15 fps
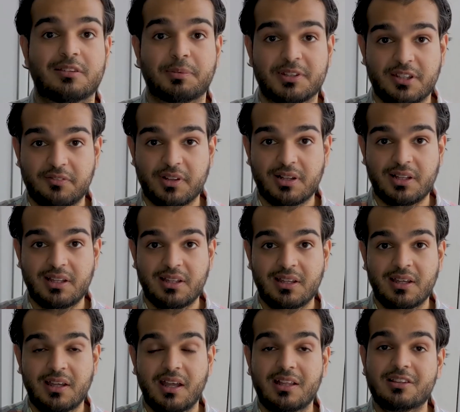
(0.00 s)
Specifically,
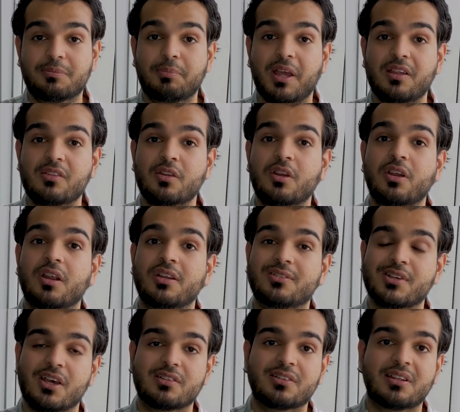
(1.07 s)
it's based on your
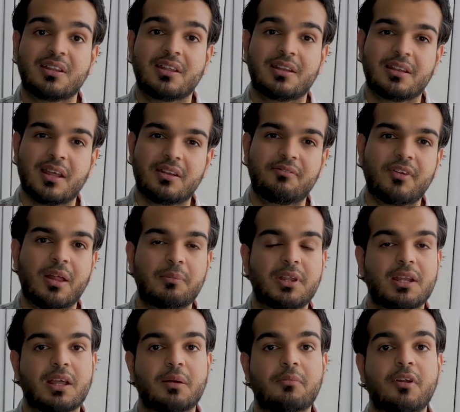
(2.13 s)
adjusted net family
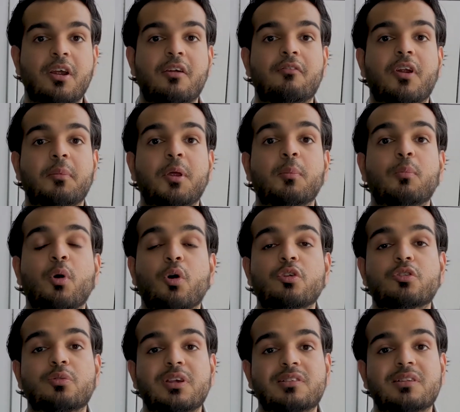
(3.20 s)
income from your
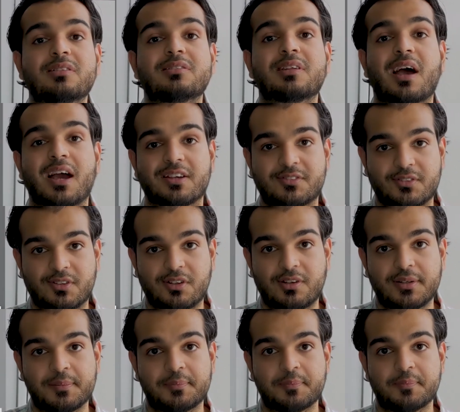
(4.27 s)
most recent tax
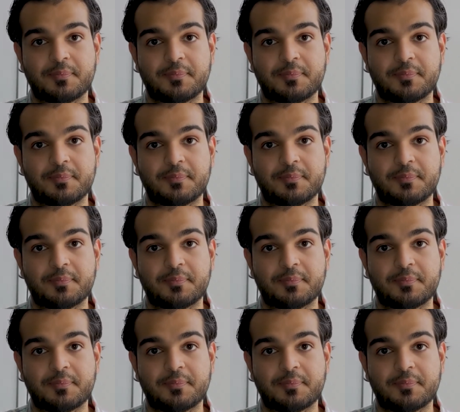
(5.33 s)
return,